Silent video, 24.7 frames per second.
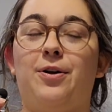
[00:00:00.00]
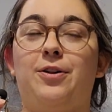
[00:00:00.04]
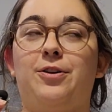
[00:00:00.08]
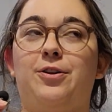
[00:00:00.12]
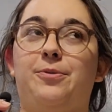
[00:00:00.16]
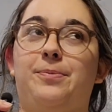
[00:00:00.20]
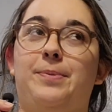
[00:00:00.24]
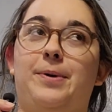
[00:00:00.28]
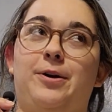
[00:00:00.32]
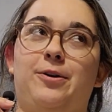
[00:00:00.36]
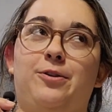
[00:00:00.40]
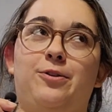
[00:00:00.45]
little
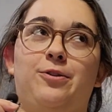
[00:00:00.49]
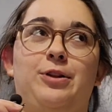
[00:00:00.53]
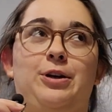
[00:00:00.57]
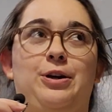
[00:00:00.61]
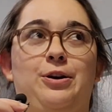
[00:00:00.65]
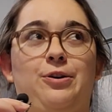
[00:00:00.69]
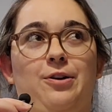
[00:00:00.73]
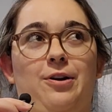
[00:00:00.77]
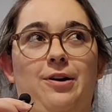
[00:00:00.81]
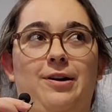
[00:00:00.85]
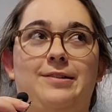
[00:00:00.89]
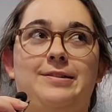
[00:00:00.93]
bit
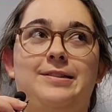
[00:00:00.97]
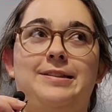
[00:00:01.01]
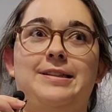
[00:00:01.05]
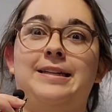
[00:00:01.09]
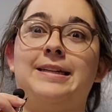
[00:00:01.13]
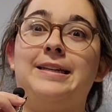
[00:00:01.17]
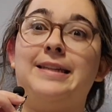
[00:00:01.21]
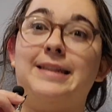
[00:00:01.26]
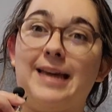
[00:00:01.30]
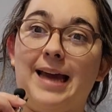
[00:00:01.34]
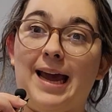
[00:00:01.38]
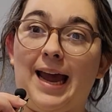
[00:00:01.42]
earlier on
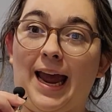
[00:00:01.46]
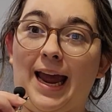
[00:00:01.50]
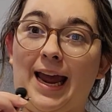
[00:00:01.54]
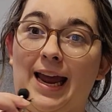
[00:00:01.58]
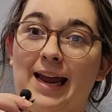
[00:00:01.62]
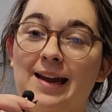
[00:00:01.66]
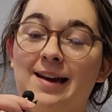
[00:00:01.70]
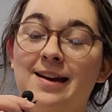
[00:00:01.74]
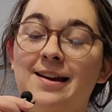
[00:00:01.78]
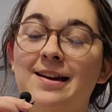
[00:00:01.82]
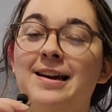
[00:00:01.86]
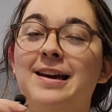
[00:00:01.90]

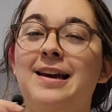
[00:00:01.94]
today,